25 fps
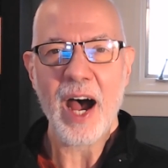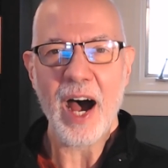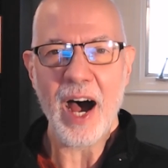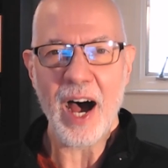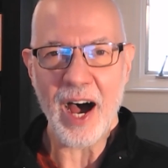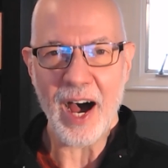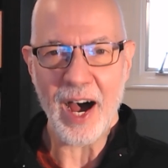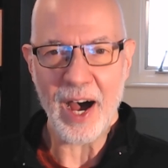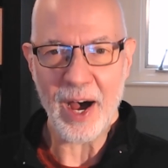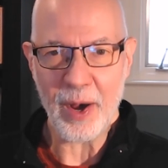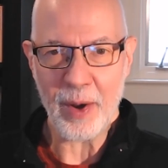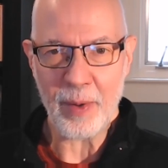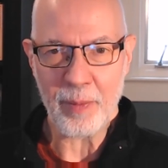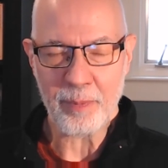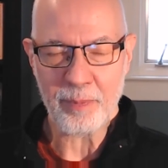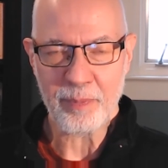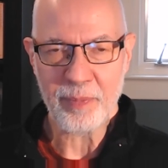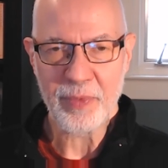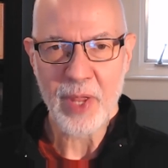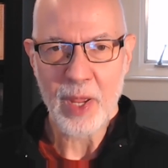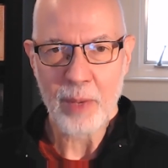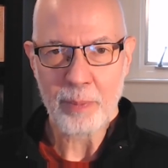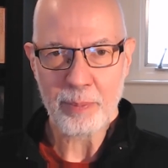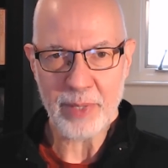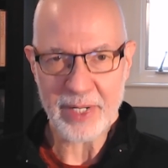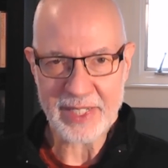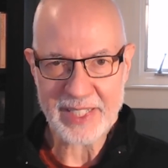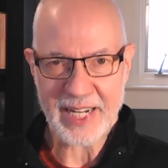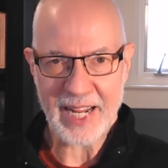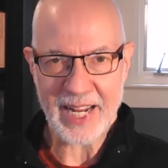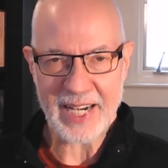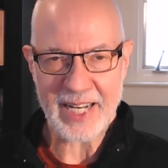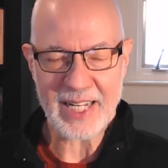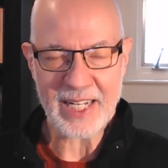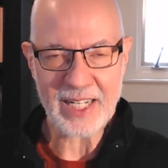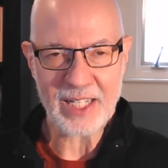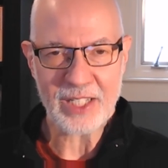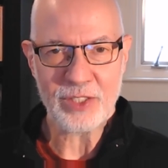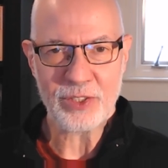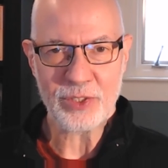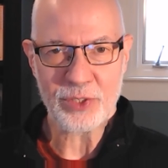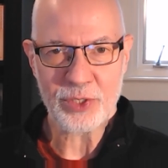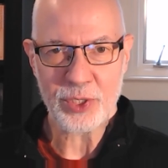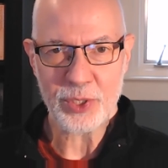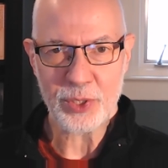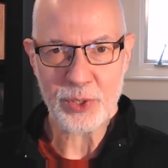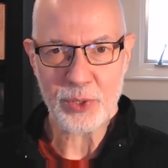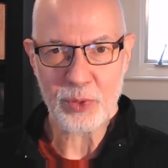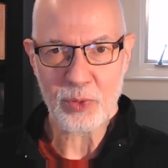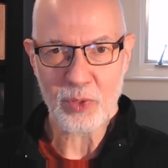but getting
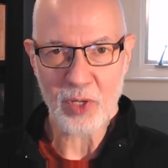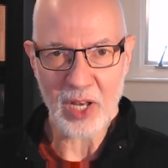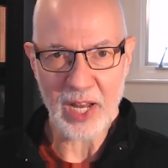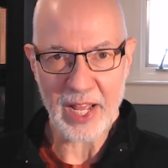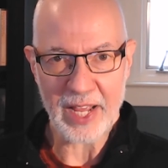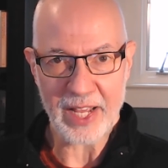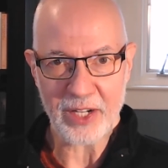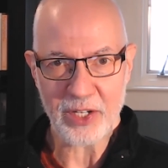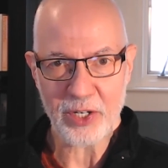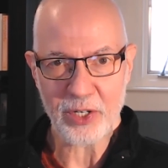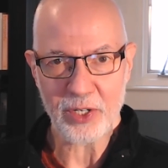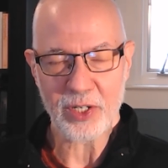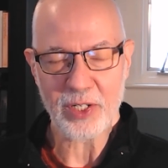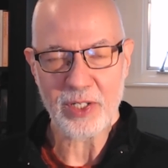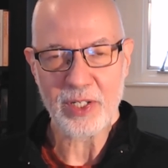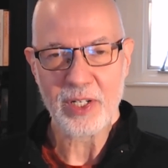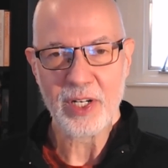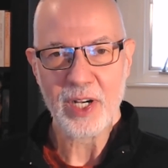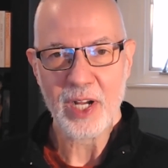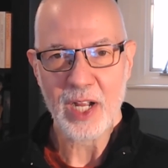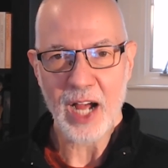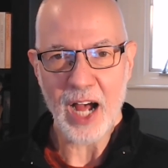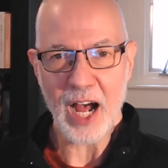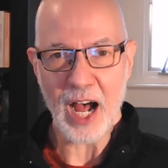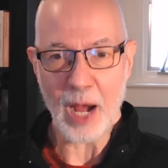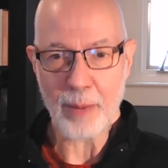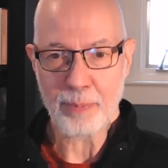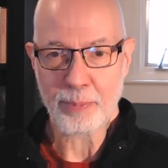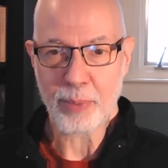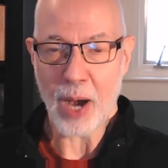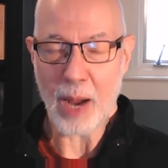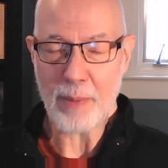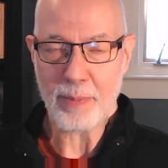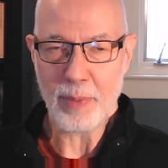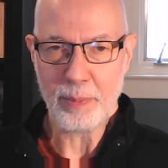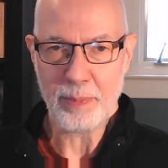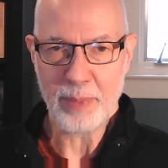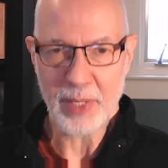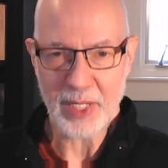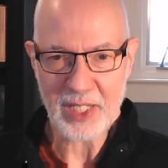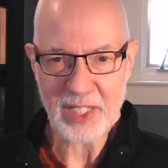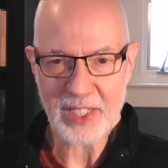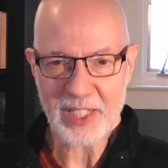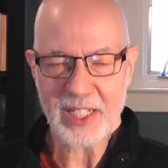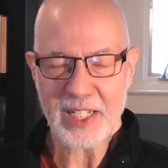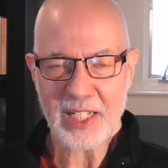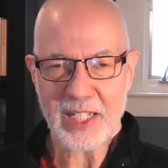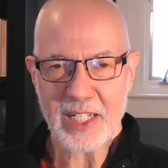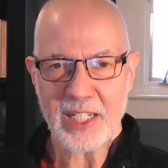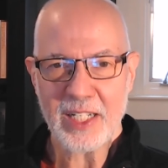into later
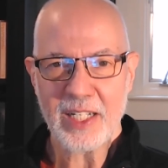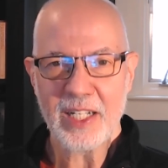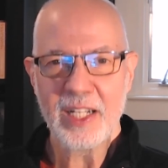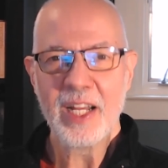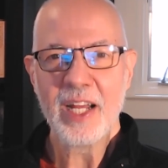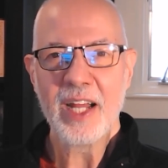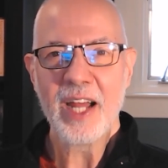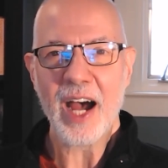probability,